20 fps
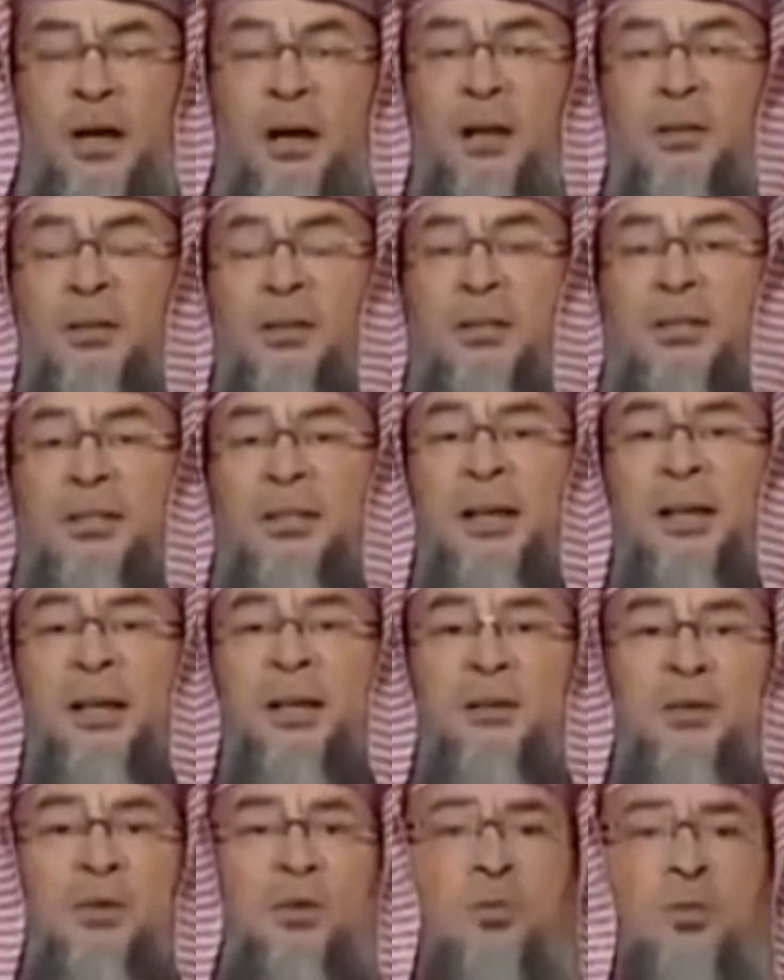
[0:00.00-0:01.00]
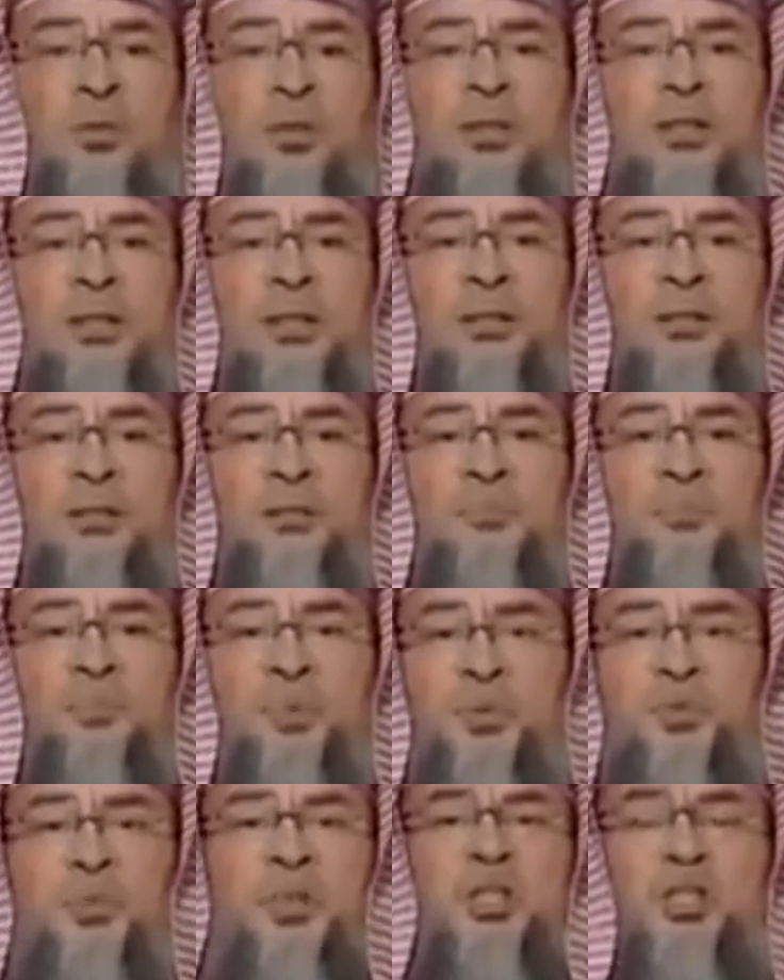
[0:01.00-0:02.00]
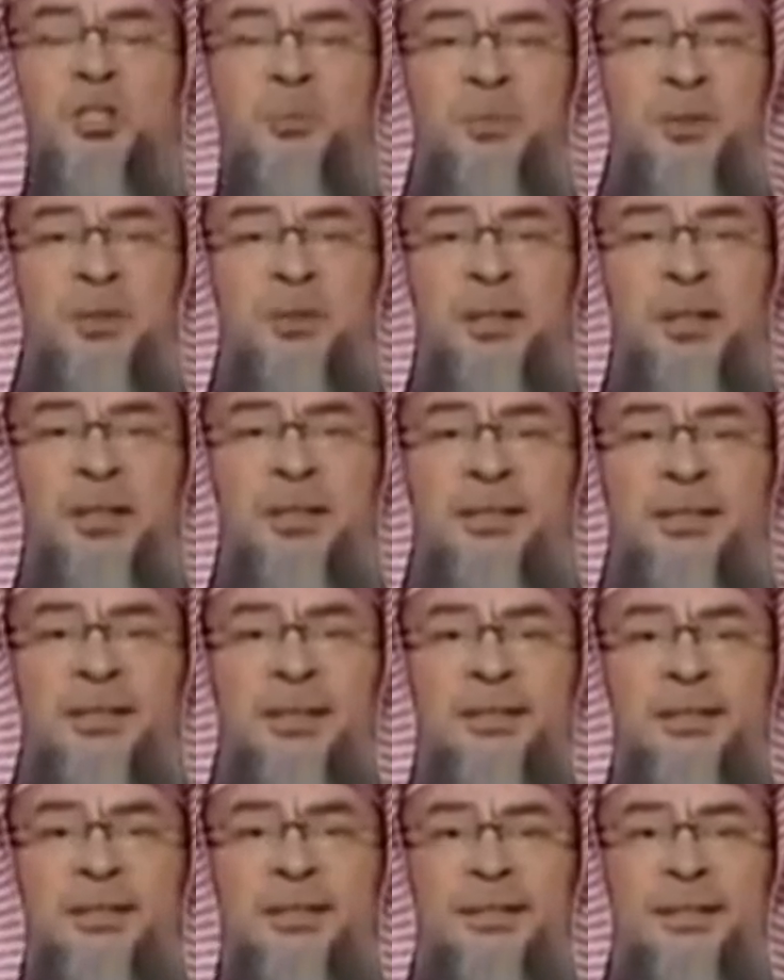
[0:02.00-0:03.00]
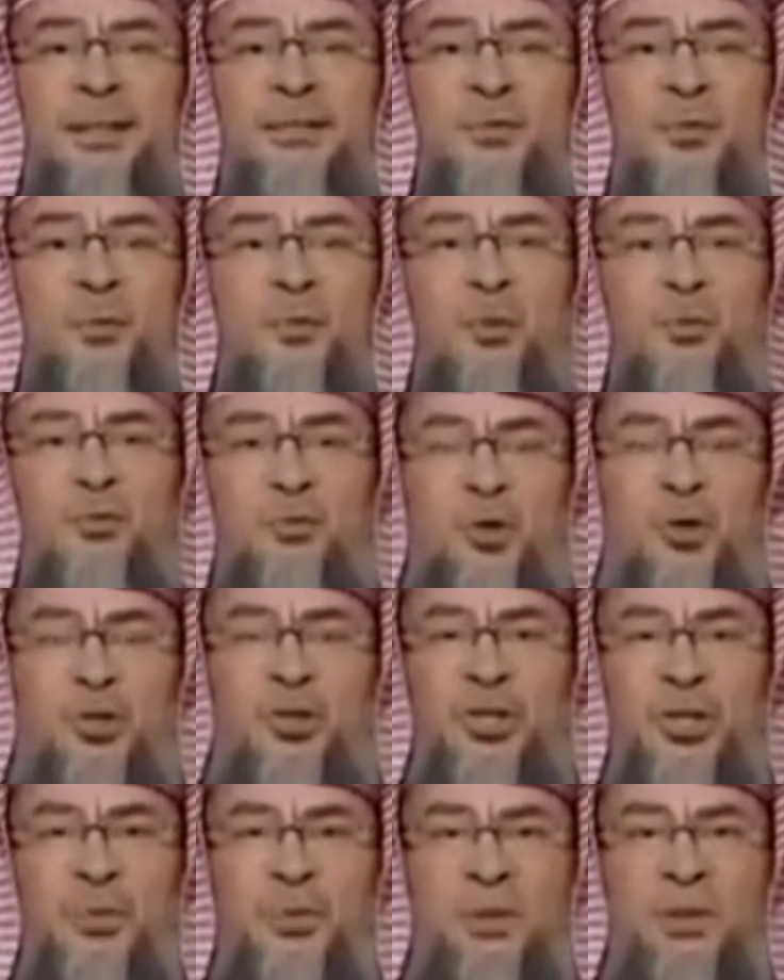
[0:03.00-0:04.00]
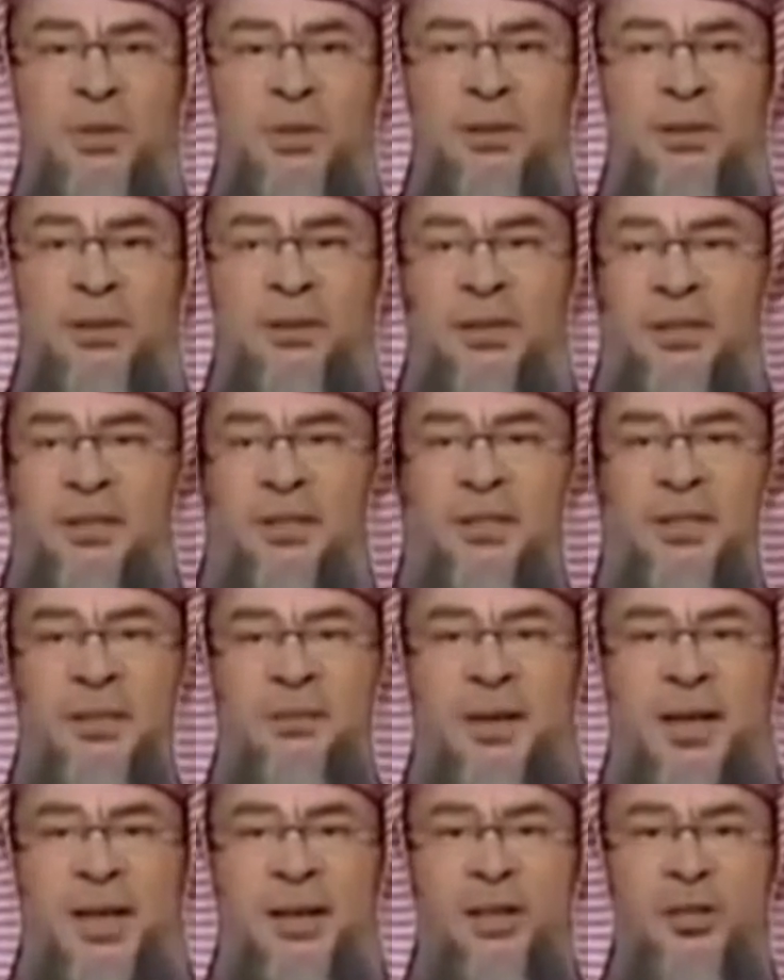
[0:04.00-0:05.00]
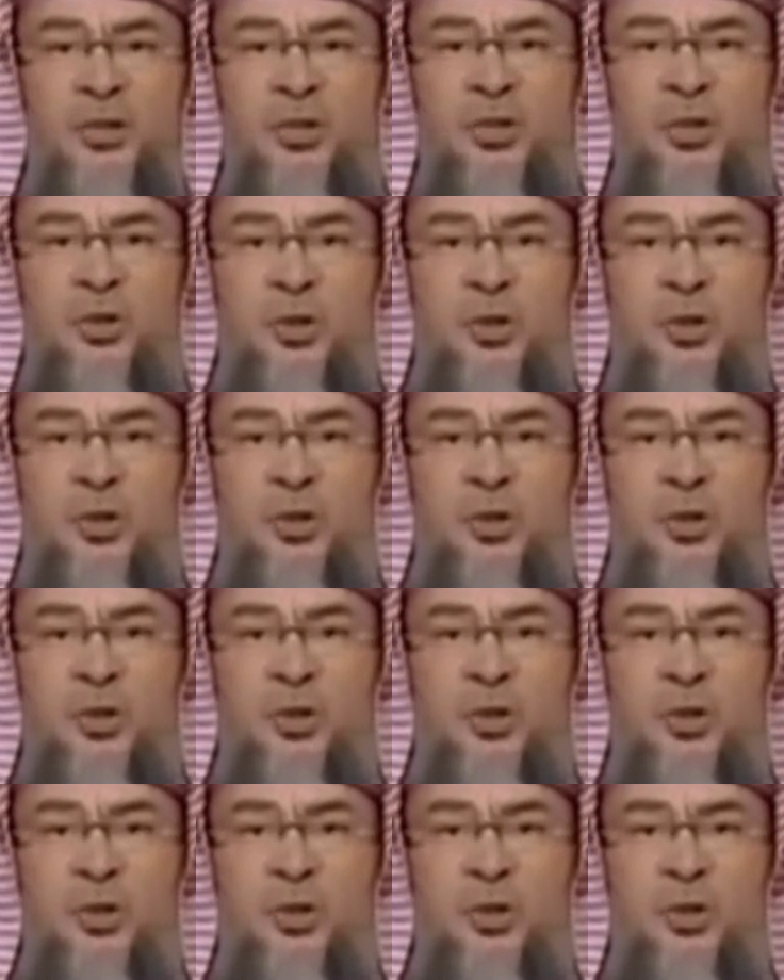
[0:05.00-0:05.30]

Others say, no, this is permissible. It's not a form of worship. This is a marriage.